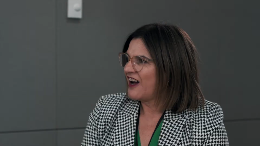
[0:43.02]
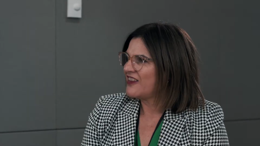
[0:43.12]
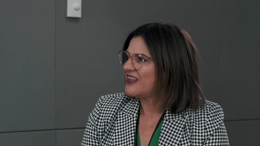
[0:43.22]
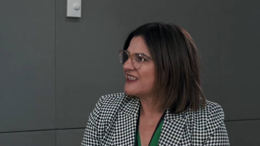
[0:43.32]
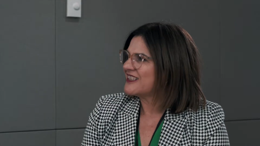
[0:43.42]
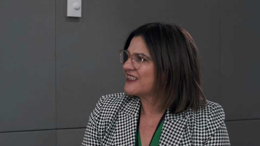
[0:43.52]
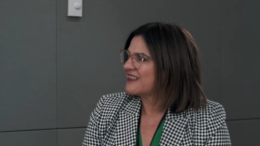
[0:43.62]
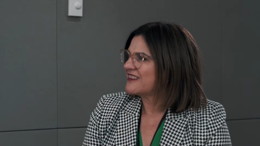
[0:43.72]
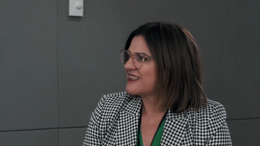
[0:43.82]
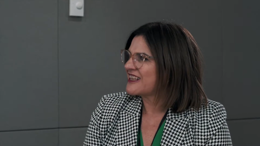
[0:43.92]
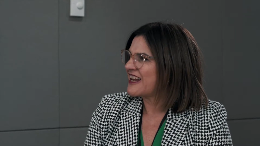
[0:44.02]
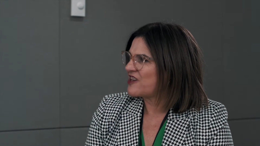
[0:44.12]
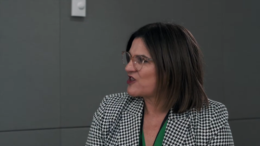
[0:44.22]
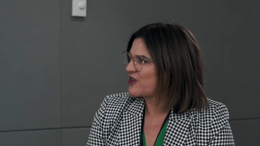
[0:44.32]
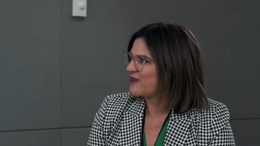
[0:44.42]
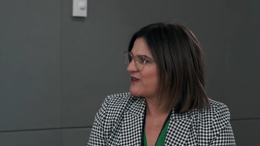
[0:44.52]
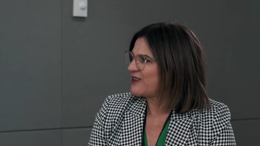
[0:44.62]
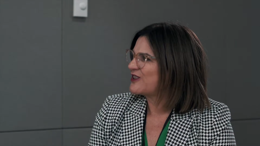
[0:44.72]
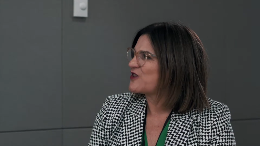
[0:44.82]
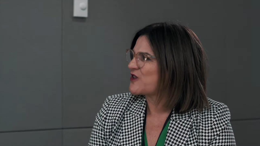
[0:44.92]
I think it's the nature of
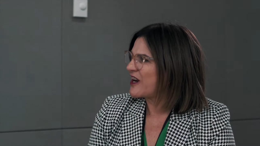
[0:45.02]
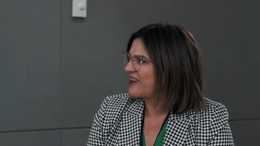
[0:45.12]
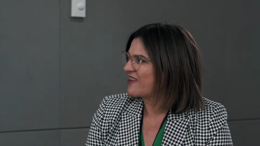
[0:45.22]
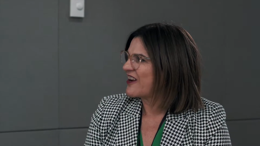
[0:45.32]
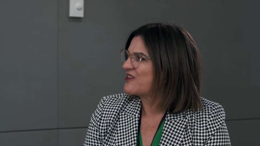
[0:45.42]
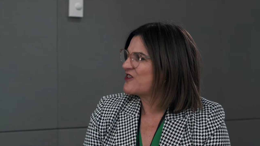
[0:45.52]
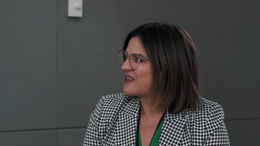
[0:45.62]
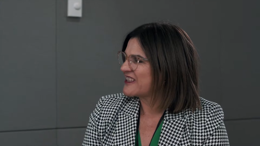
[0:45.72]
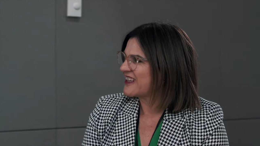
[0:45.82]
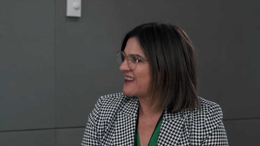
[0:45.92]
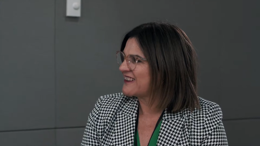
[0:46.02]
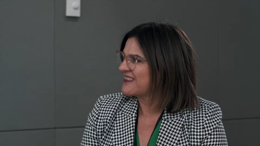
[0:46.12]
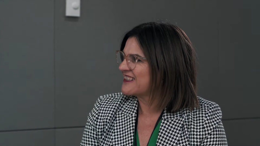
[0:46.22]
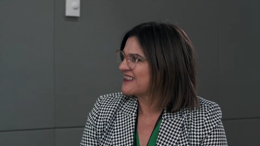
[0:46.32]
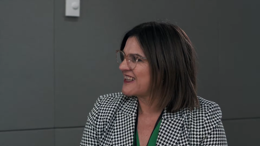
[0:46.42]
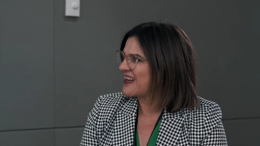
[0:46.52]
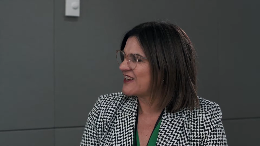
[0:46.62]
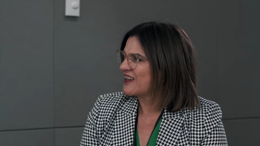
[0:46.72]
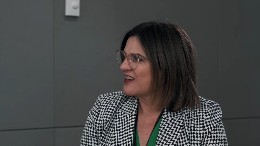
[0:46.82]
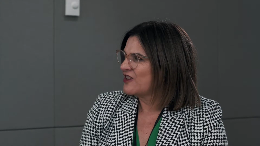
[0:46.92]
Australia and New Zealand is that,
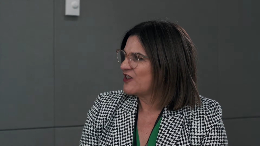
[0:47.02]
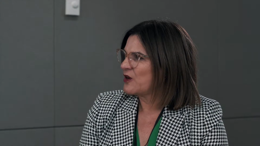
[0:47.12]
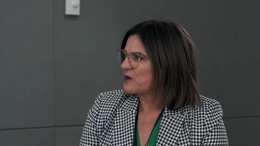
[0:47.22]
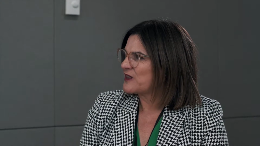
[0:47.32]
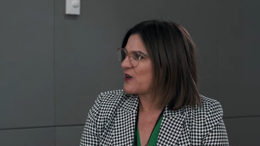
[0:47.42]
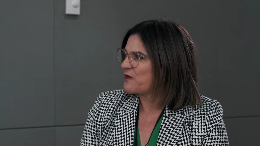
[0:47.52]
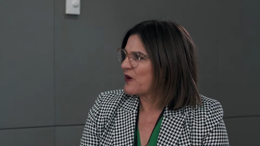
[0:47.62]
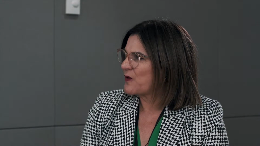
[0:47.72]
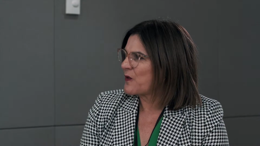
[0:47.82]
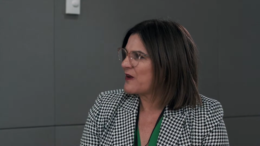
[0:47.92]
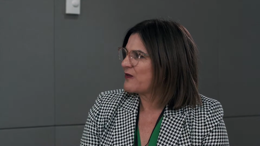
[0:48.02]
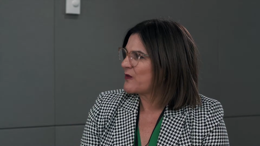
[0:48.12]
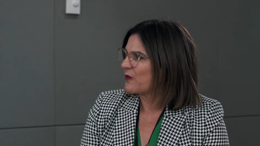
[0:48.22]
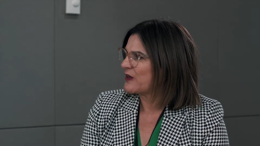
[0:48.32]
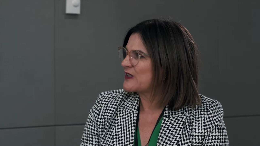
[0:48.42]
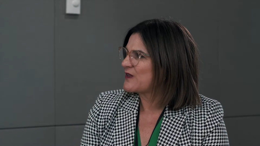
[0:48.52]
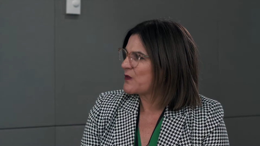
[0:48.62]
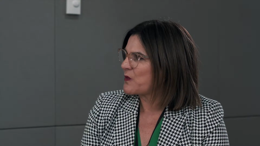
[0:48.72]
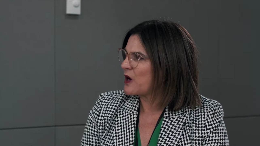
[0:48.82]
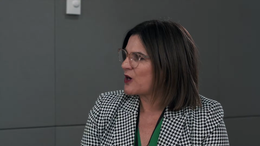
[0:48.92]
you know, we're so far away from the rest of the
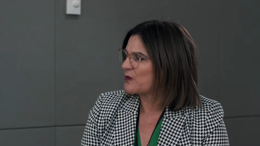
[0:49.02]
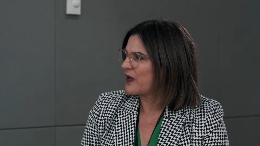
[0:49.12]
world.